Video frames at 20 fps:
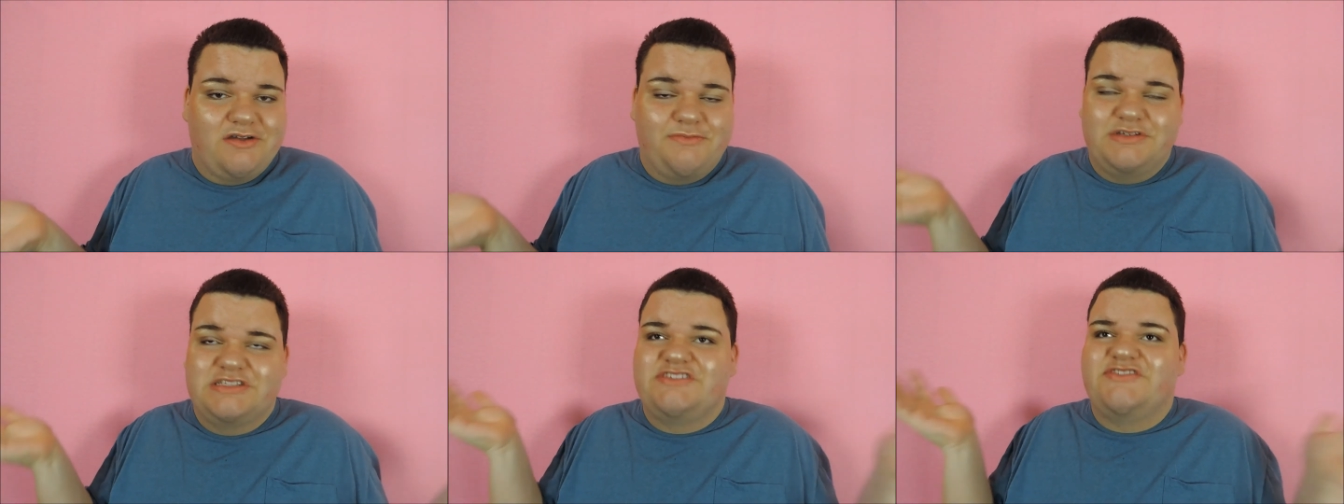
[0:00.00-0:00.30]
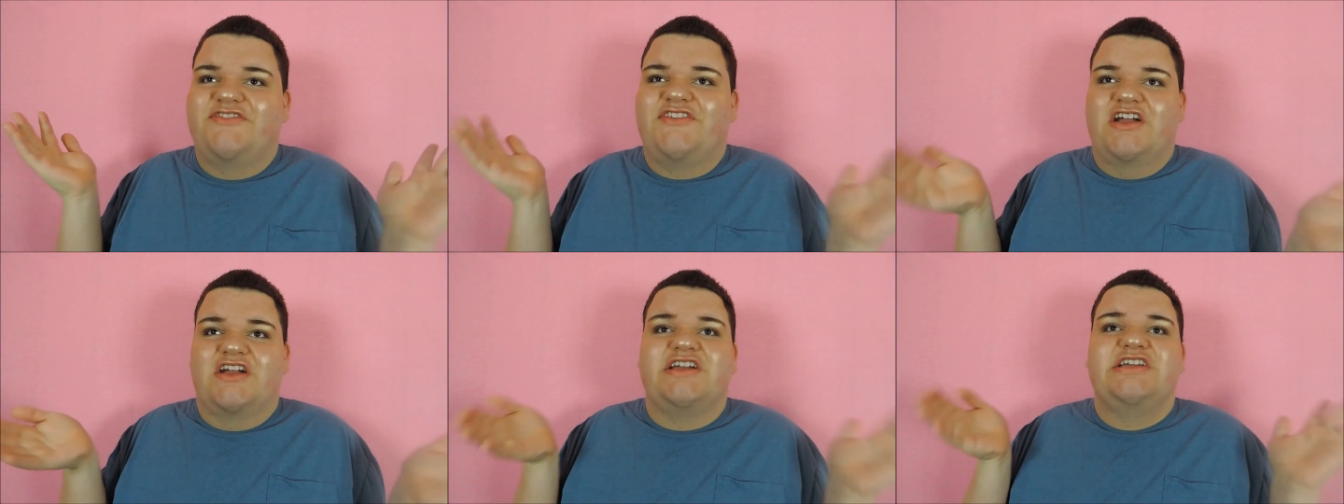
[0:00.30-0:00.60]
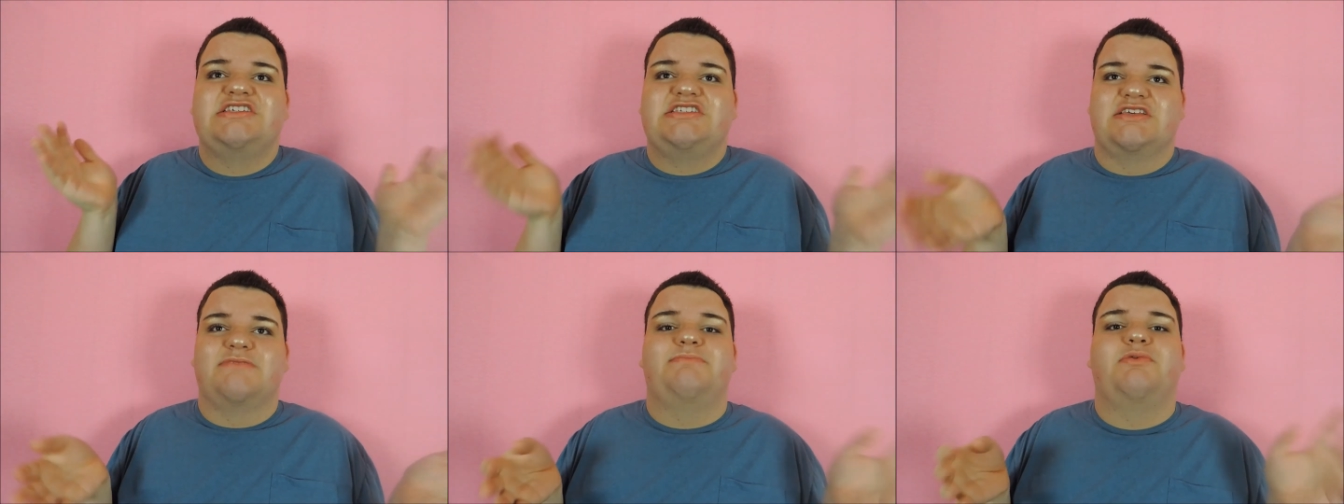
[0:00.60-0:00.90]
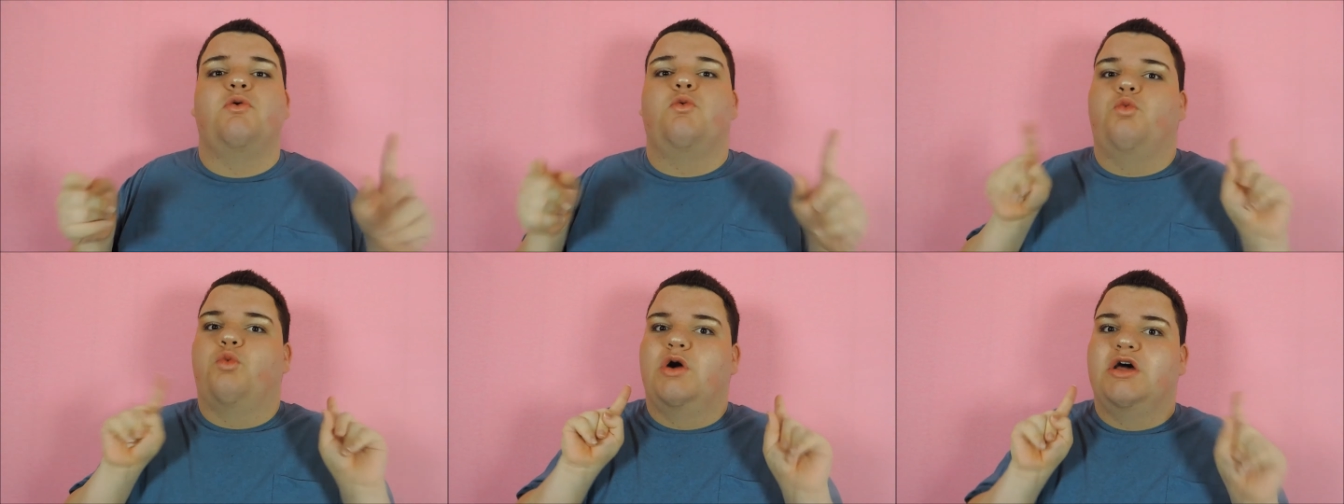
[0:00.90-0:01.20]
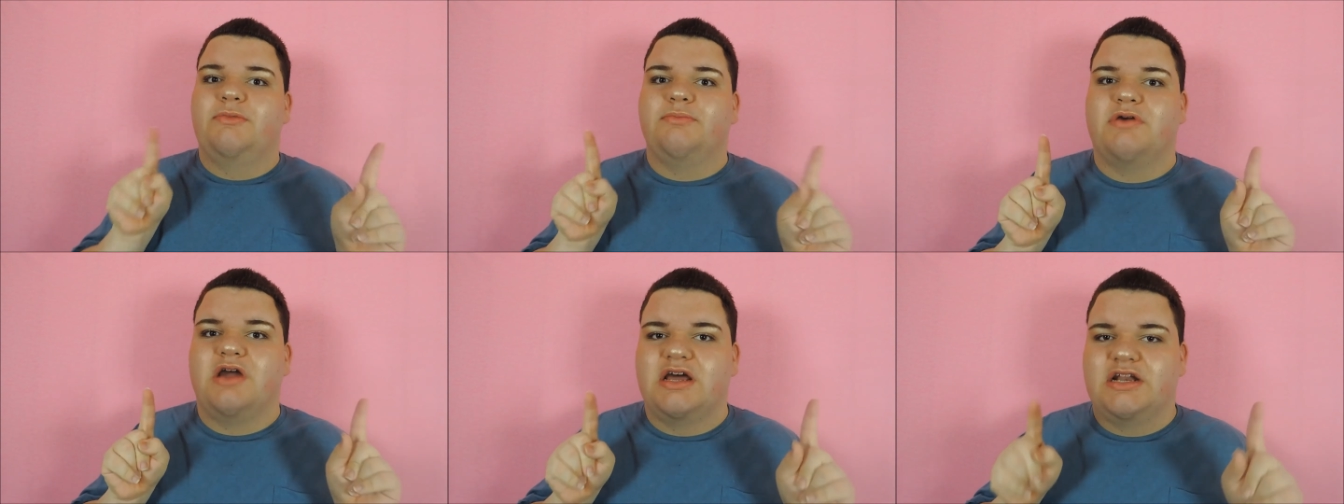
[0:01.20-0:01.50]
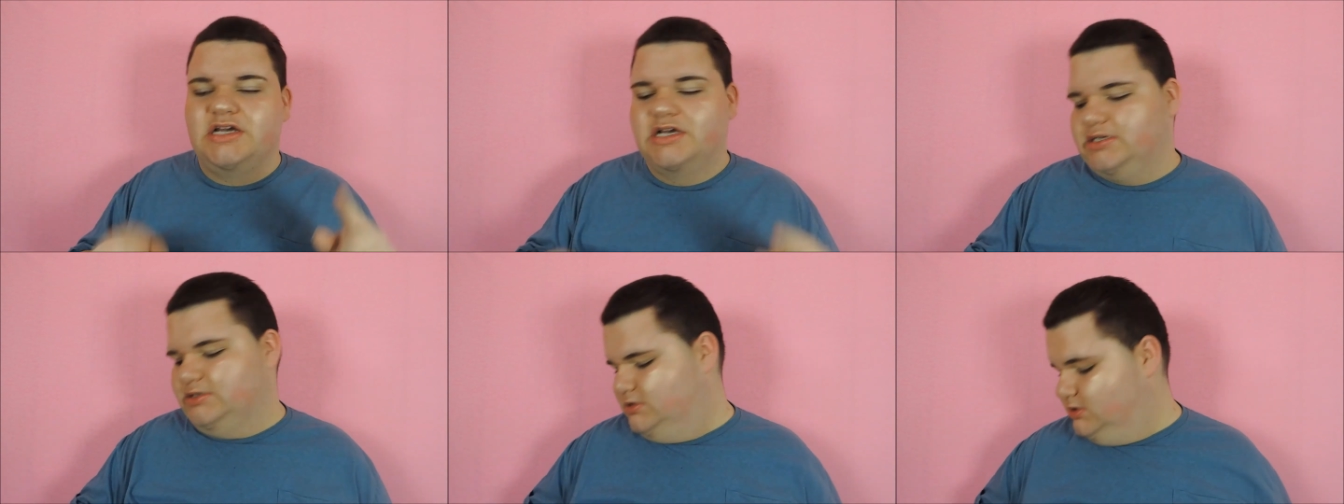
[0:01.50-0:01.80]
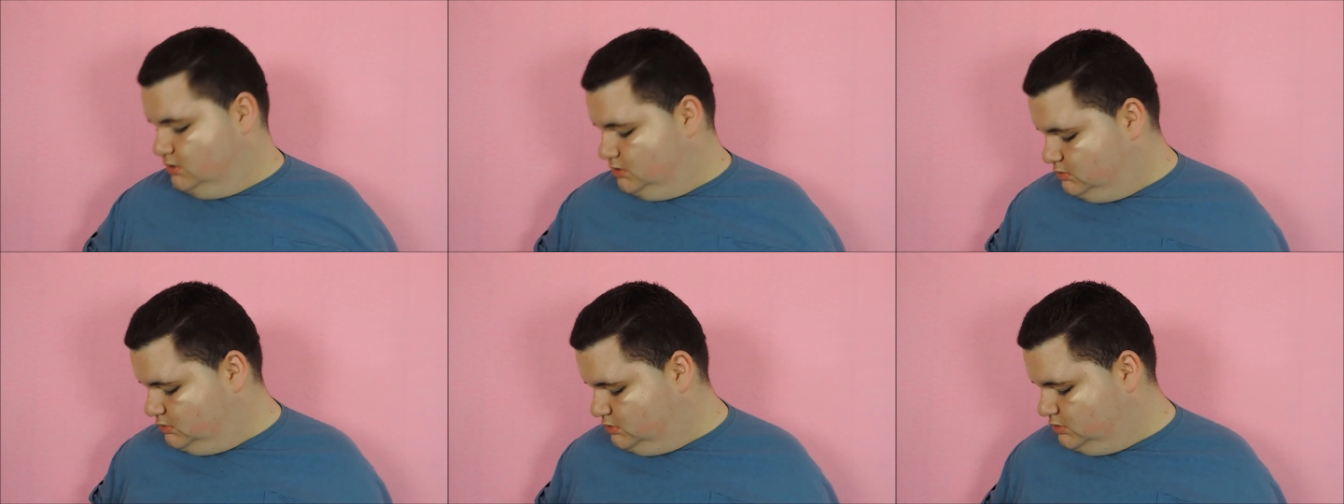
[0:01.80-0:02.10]
makeup. It's very simple. One
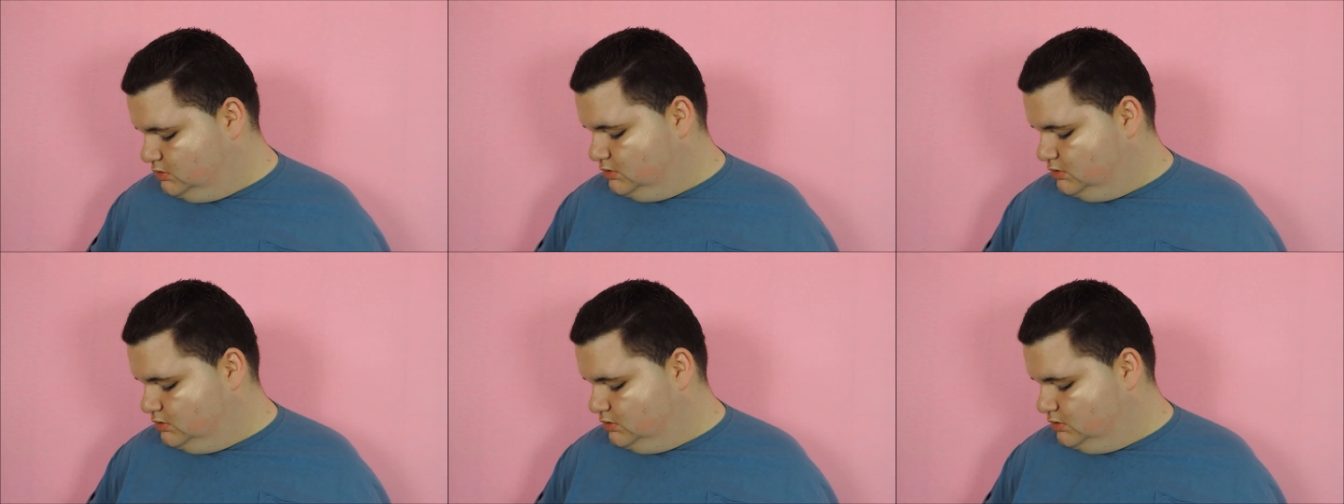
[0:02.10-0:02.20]
product,